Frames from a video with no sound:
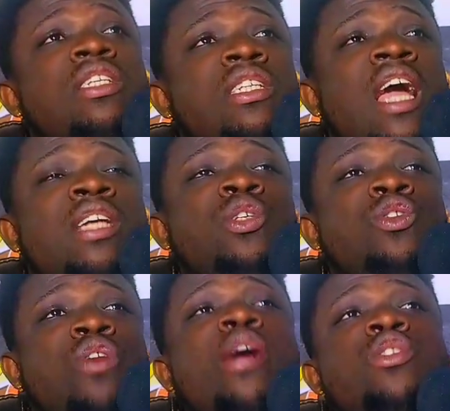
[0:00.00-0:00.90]
that you
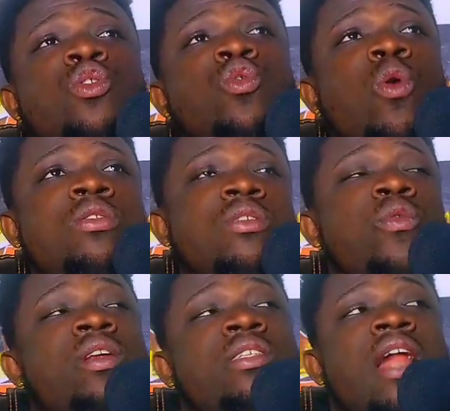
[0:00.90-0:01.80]
try to
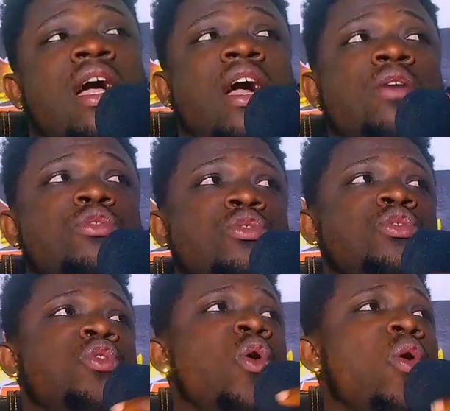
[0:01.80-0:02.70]
register the account, so
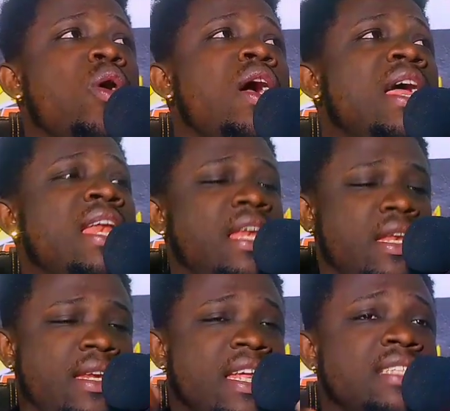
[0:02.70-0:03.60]
your
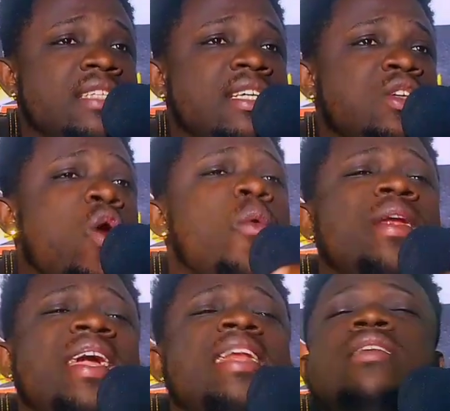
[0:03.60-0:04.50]
data is
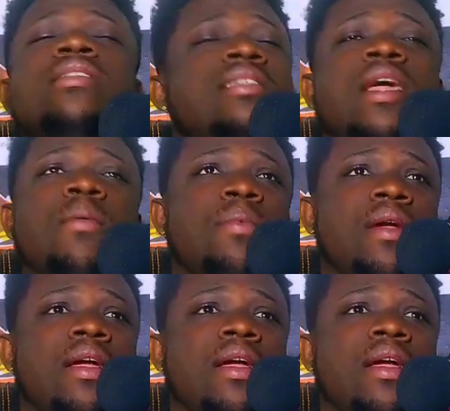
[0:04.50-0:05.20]
already in the system.